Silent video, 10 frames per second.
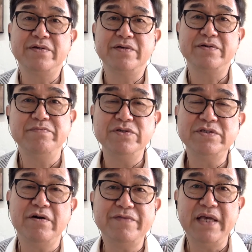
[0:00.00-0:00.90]
because
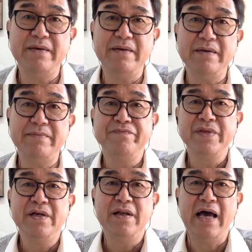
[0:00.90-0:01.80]
most of them
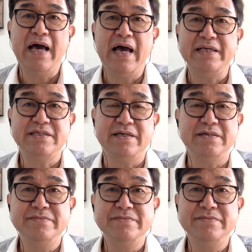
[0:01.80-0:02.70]
likes
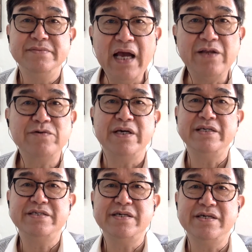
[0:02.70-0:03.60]

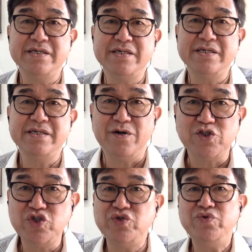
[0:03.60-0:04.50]
education or
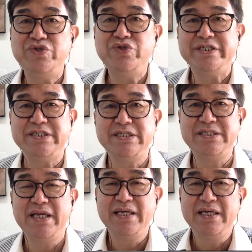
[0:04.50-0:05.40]

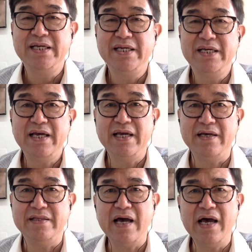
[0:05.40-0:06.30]
children.
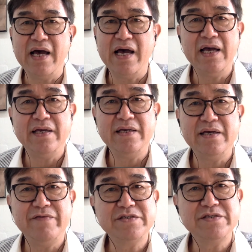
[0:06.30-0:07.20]
And I
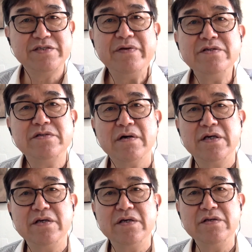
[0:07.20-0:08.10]
have experience
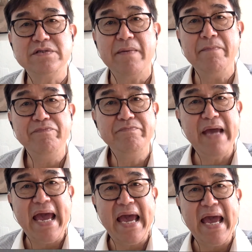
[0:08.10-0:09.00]
talking to some
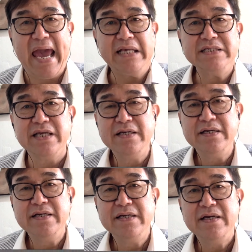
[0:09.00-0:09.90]
banks,
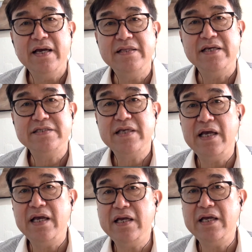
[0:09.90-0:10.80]
and they
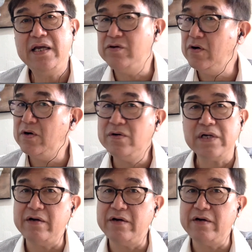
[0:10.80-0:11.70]
say, you know,
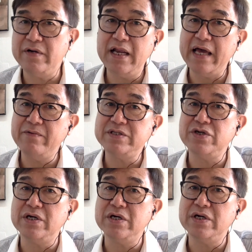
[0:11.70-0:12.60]
I really like
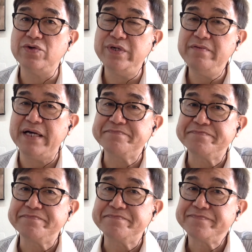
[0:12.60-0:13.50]
what you're doing, but